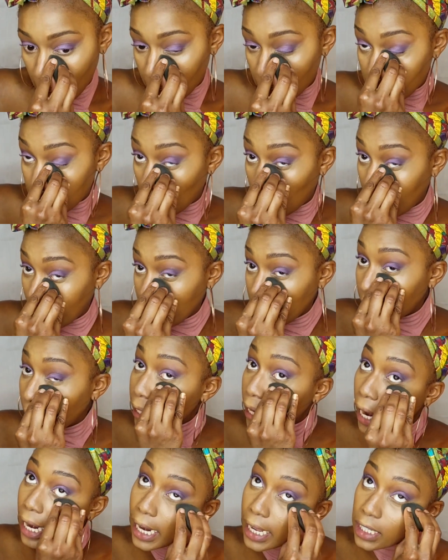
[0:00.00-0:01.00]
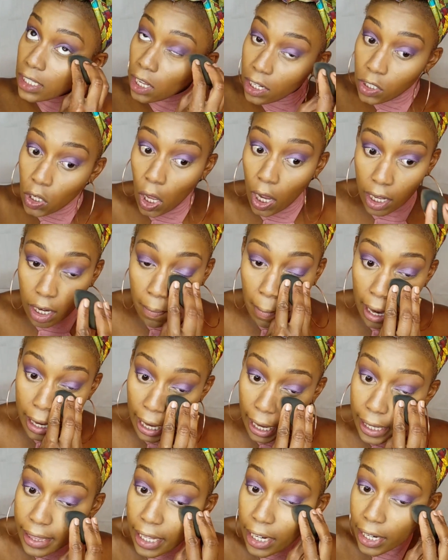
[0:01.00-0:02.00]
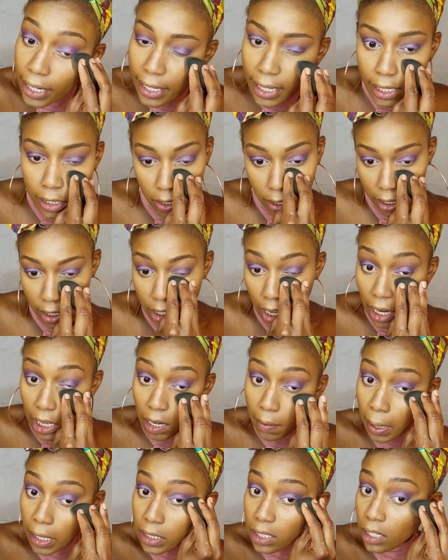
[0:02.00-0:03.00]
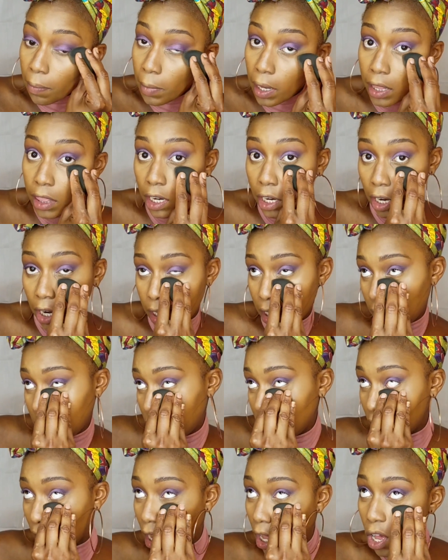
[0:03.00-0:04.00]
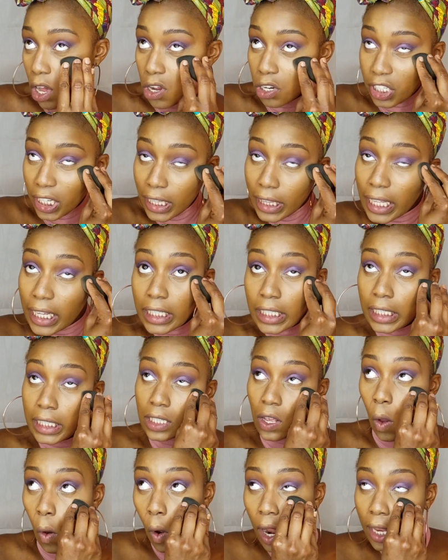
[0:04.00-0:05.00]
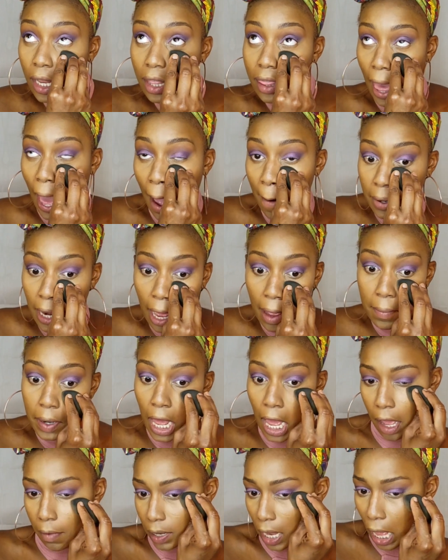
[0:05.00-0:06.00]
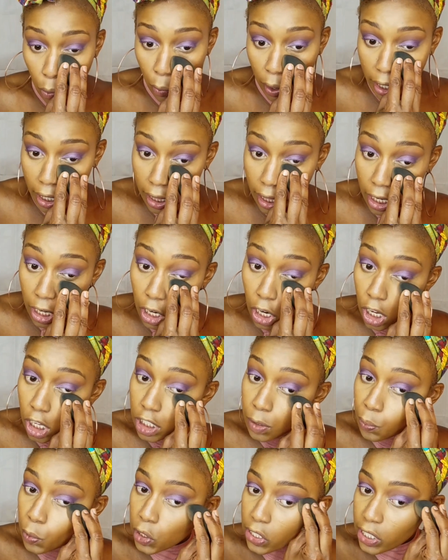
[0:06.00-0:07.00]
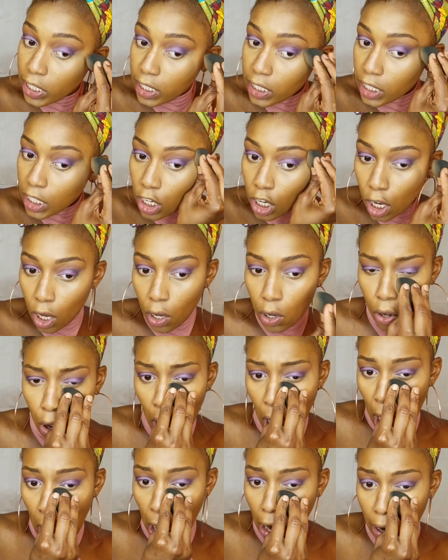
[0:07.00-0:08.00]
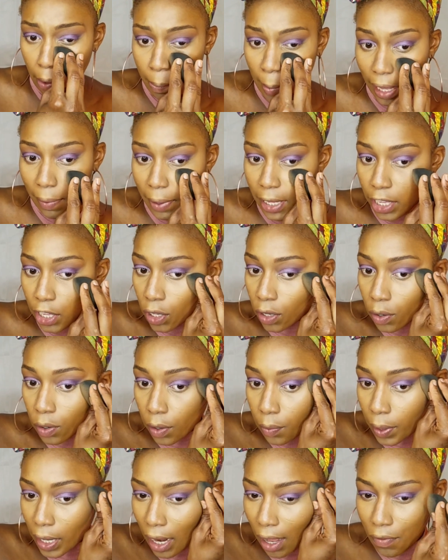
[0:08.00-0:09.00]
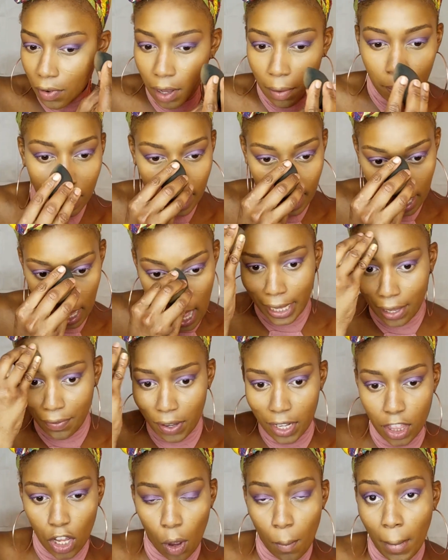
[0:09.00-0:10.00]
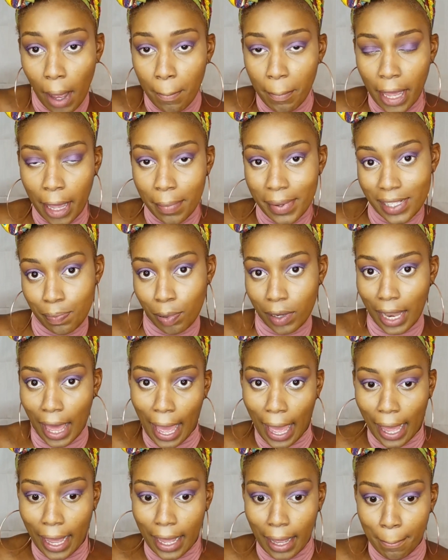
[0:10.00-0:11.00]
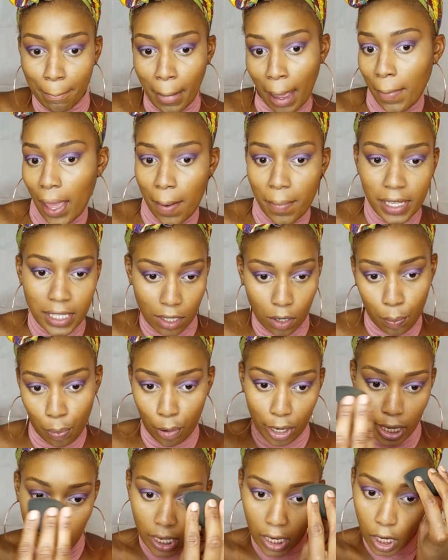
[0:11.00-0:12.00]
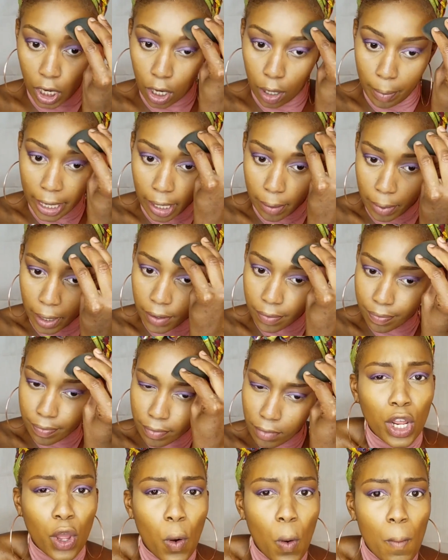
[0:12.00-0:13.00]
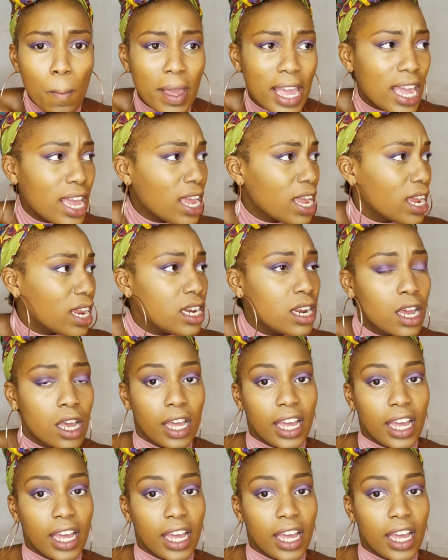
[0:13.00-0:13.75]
So anyway, then they start talking about like their kids. So they're talking about some other girl and they're just like, oh, she thinks she's all of that, blah, blah, blah. One of the girls proceeds to go, her baby cute or whatever, but even though my baby's black, my baby's still prettier than her baby. What do you mean,